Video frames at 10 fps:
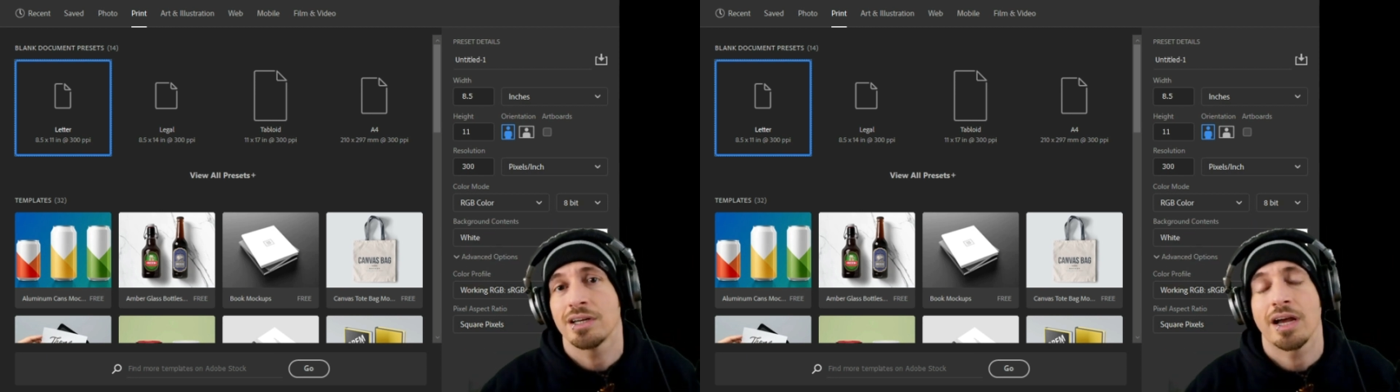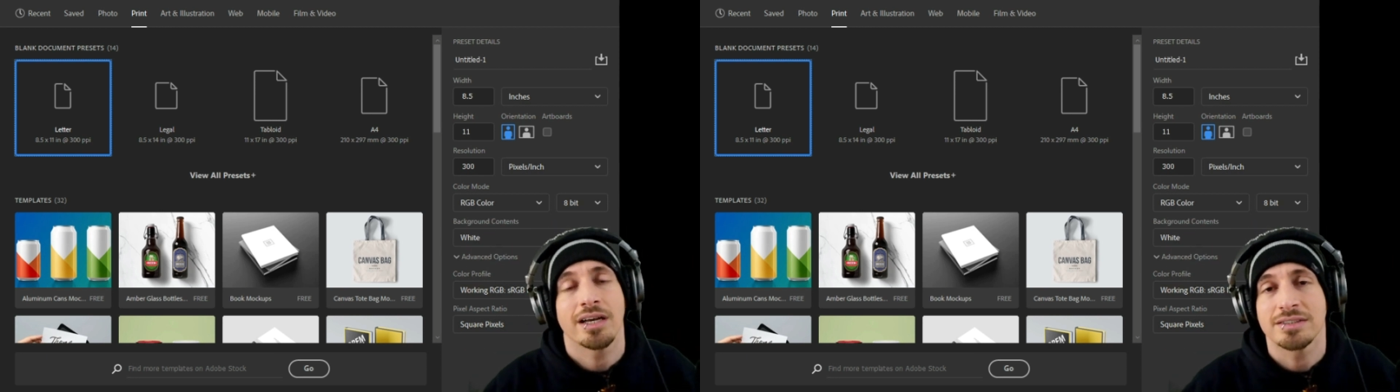
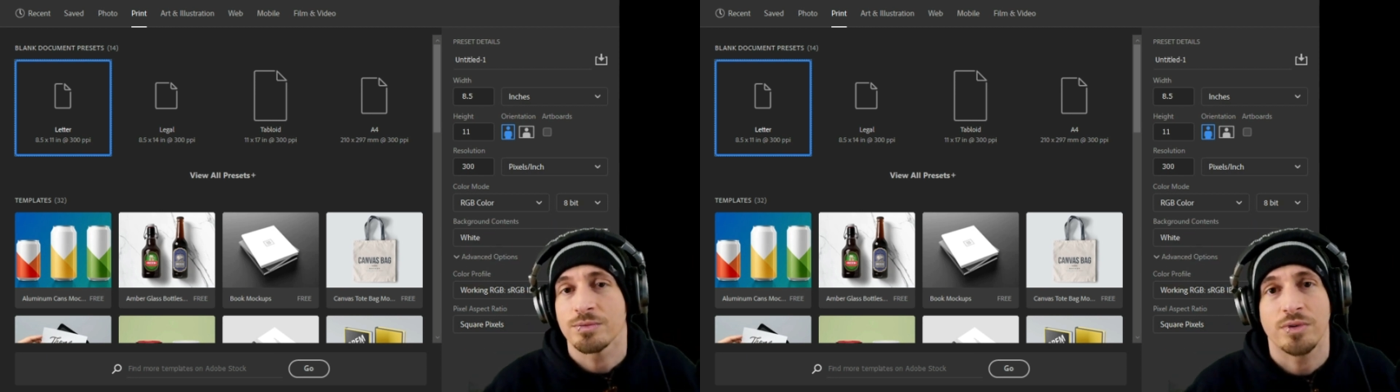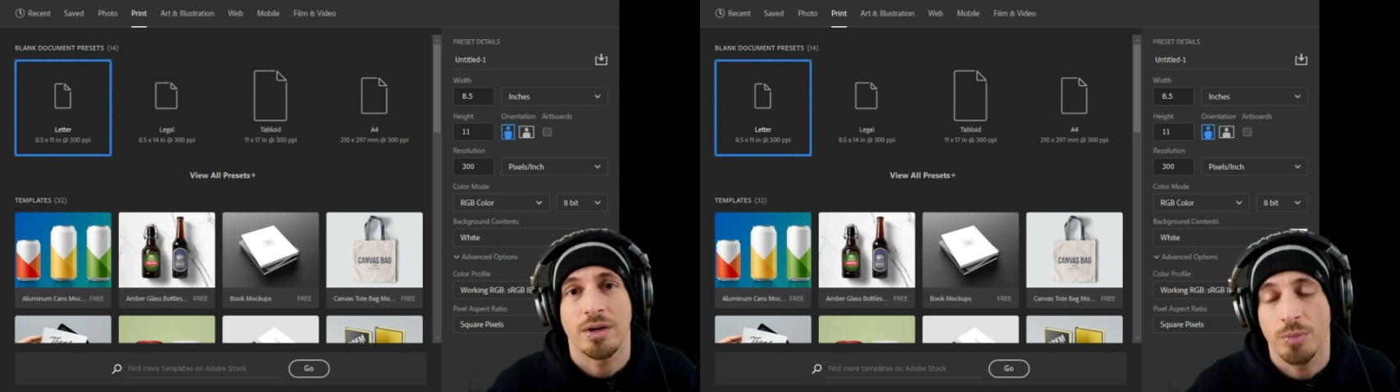I got some
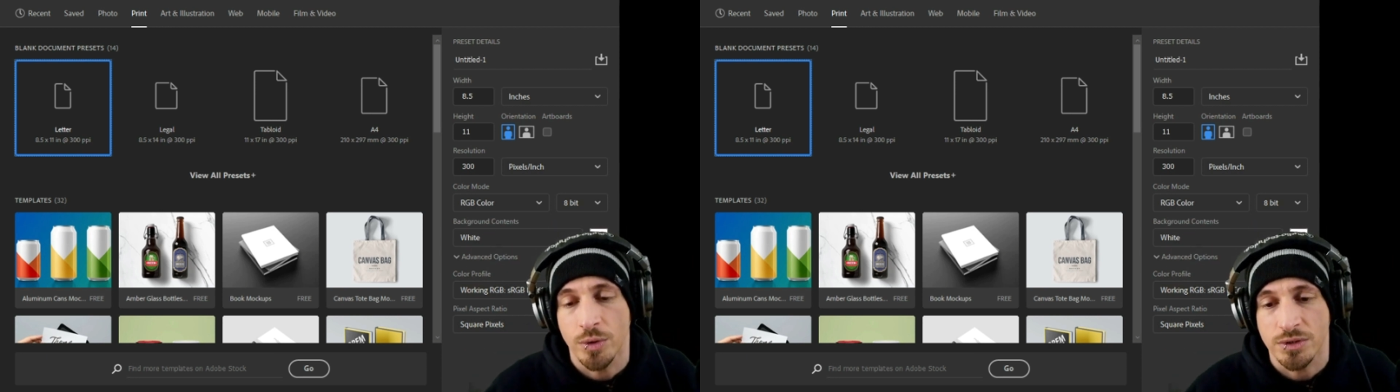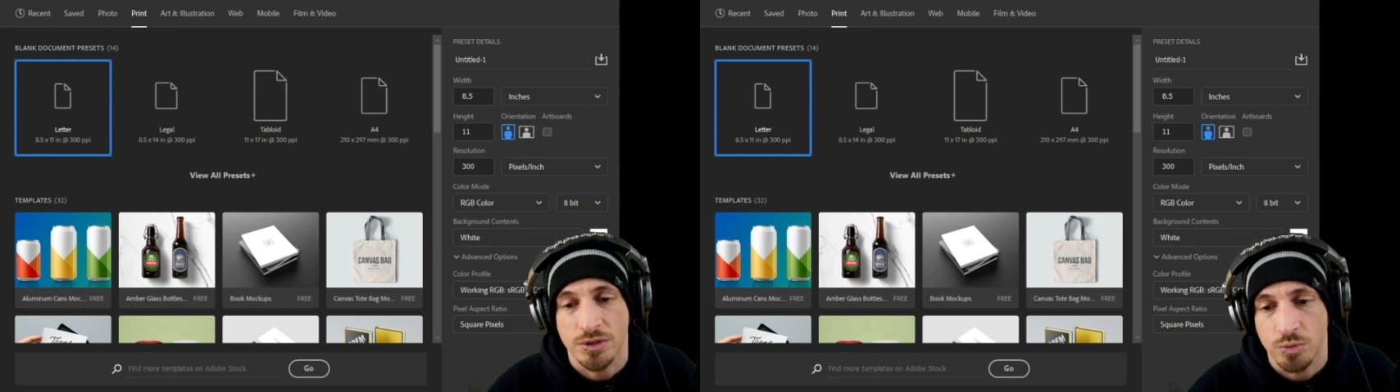frame
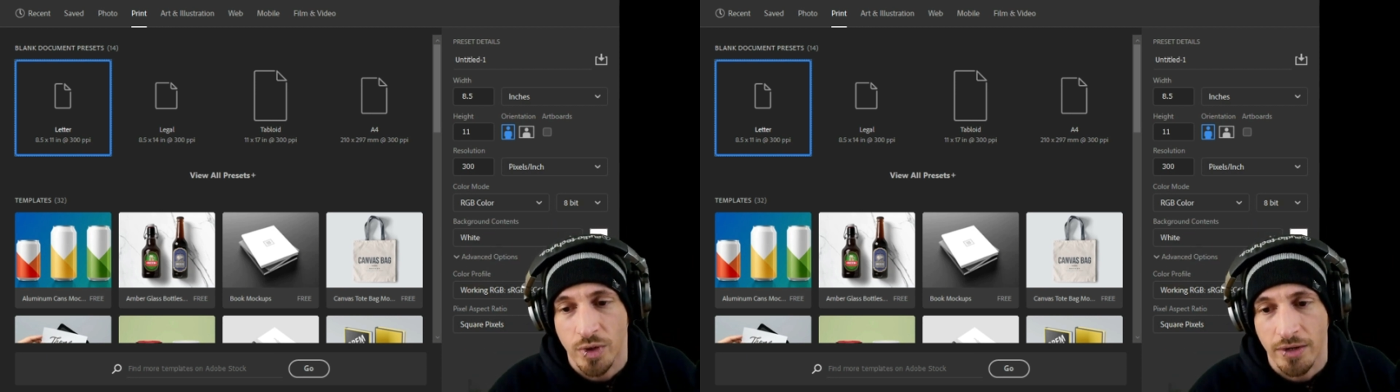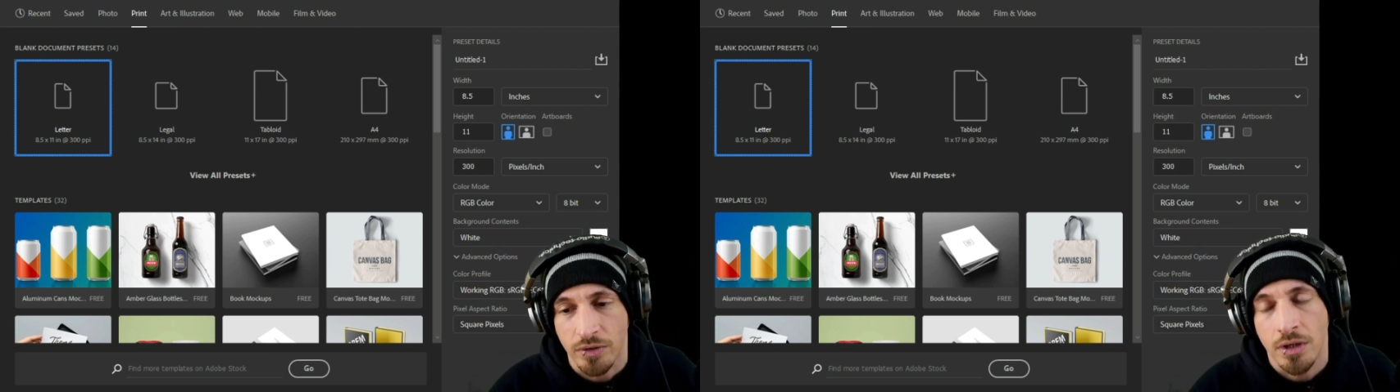posters and
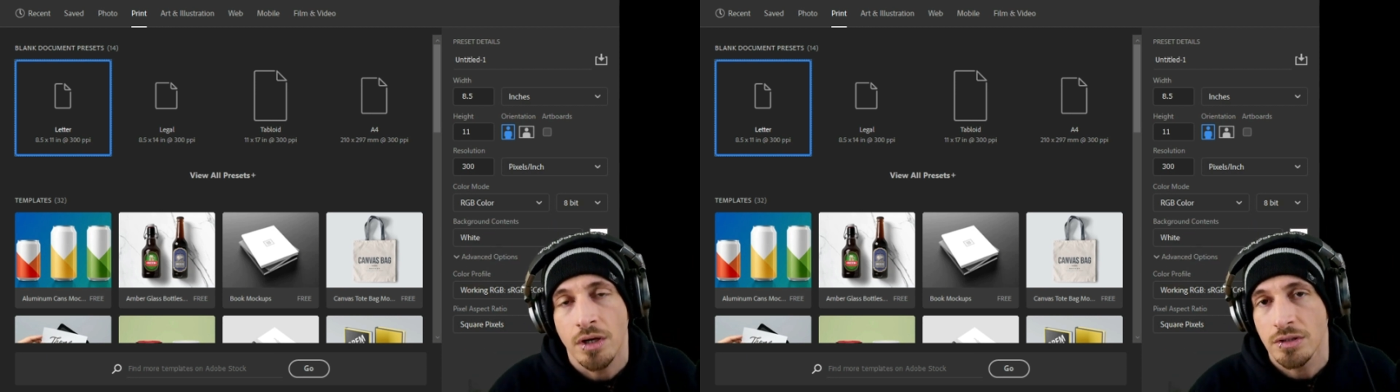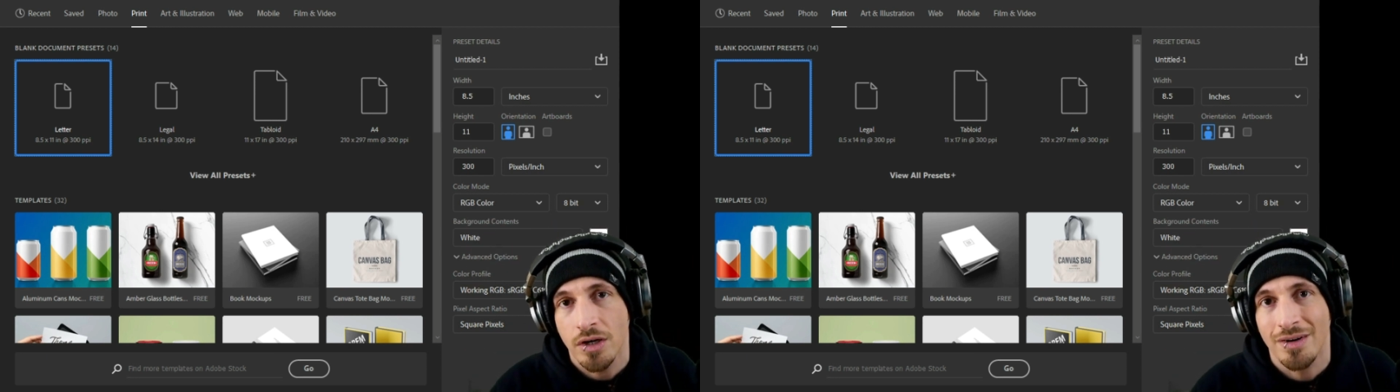whatever,
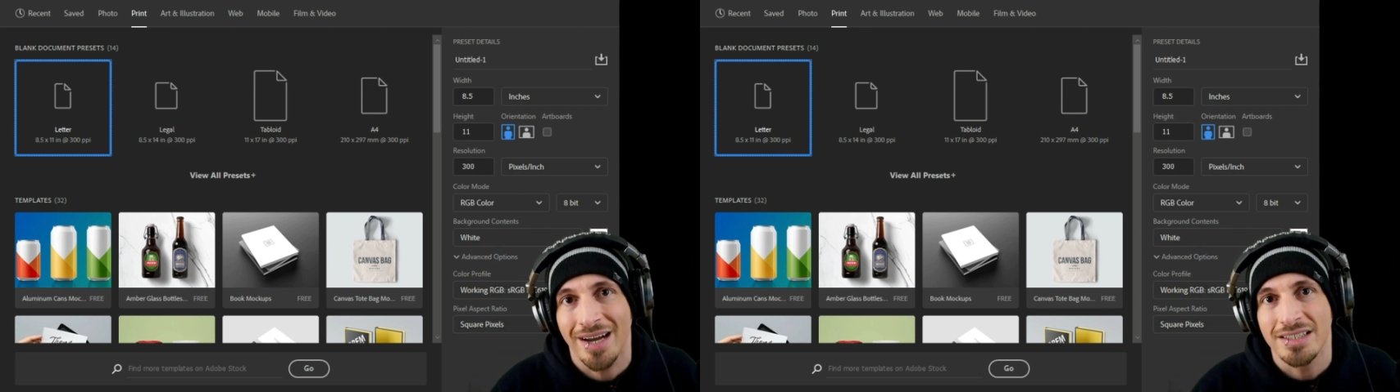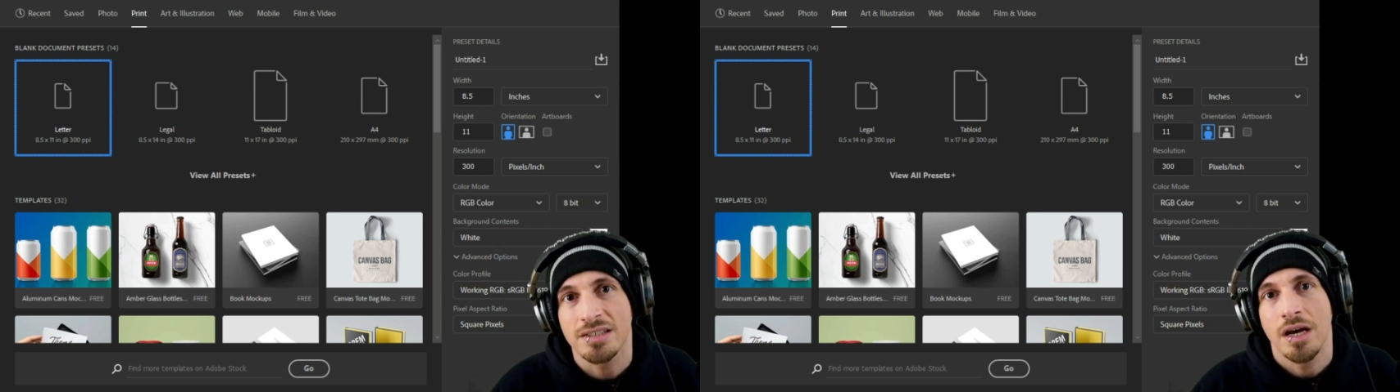they're
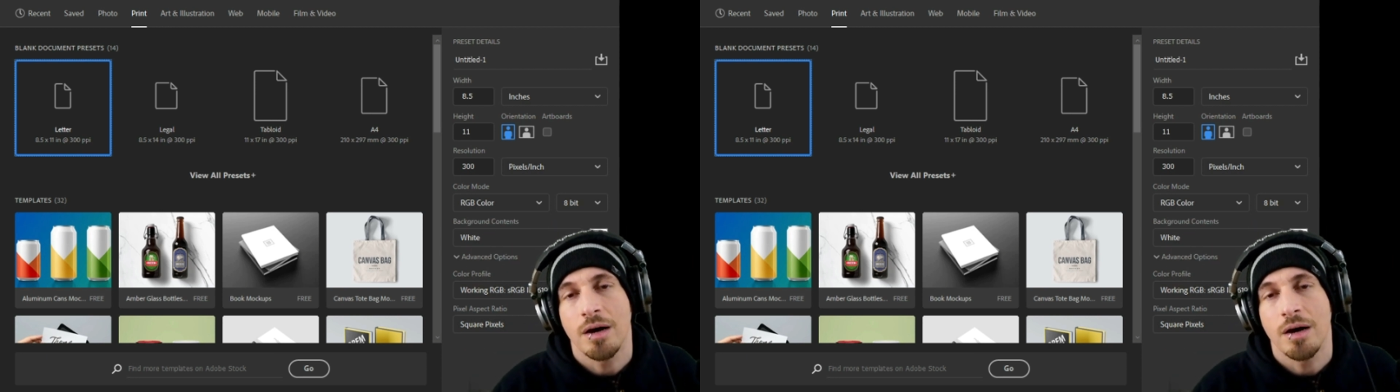nice,